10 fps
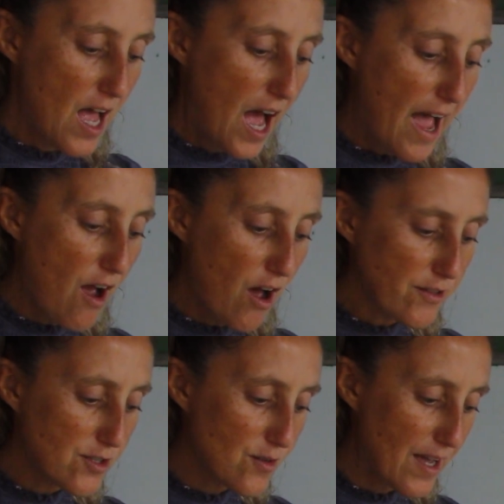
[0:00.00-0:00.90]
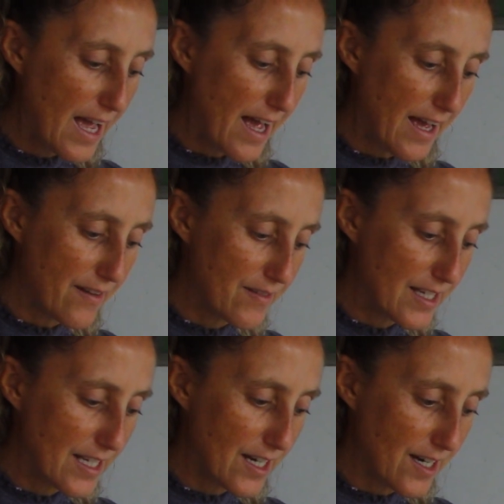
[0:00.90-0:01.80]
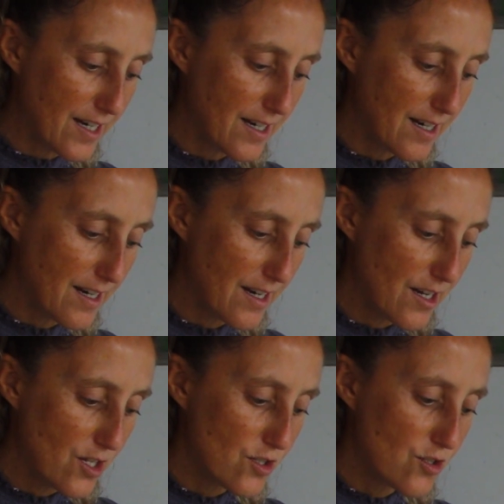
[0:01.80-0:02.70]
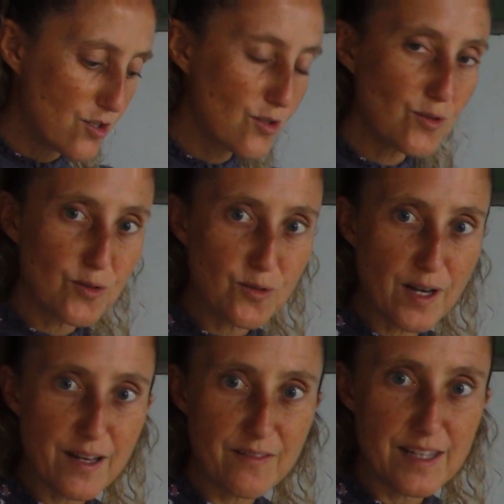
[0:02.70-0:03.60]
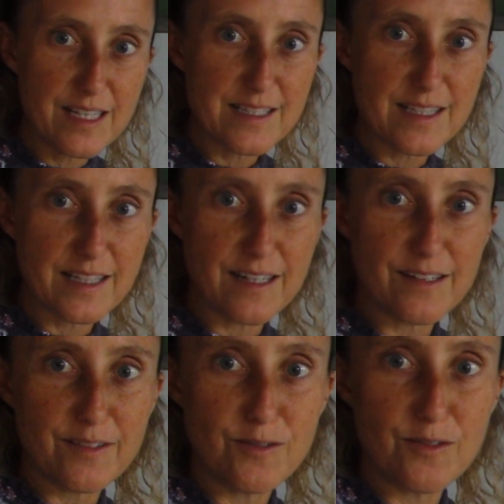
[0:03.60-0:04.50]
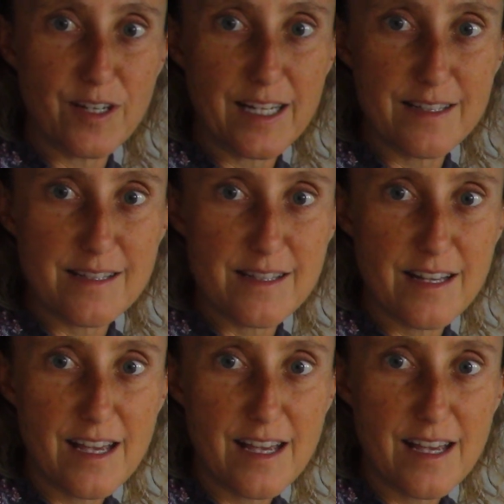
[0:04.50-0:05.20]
I also have here 2 of these little coins.